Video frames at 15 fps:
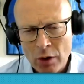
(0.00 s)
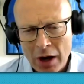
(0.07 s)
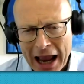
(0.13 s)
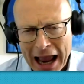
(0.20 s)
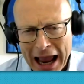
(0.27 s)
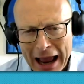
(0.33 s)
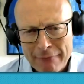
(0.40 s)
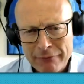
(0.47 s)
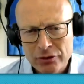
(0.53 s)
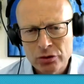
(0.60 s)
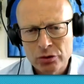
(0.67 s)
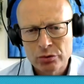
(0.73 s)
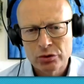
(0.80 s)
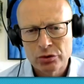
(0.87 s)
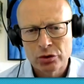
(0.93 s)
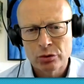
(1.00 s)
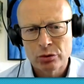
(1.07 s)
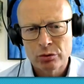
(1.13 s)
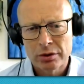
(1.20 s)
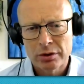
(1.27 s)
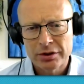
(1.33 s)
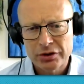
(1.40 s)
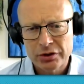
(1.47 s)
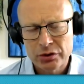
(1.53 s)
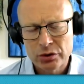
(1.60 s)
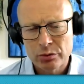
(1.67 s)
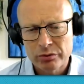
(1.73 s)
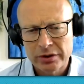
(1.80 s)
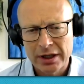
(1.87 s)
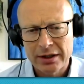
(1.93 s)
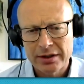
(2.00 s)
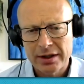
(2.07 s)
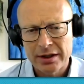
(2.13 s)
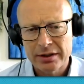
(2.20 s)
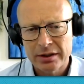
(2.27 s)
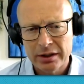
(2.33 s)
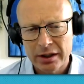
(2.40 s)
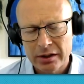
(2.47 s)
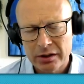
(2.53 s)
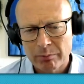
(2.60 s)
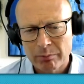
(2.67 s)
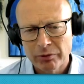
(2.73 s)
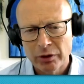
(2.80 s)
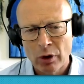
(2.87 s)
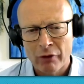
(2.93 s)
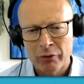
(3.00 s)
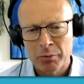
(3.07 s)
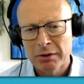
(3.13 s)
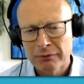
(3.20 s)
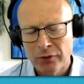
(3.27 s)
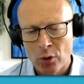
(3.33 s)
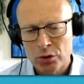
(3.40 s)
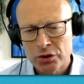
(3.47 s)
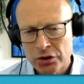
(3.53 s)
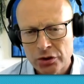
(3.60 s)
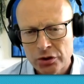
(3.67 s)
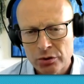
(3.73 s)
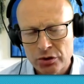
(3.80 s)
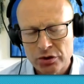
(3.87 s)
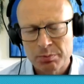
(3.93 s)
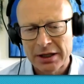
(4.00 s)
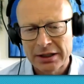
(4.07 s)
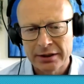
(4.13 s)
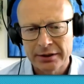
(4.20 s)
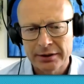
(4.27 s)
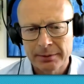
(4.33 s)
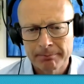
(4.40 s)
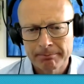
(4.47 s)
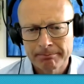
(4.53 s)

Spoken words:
you have the government forces you to spend it.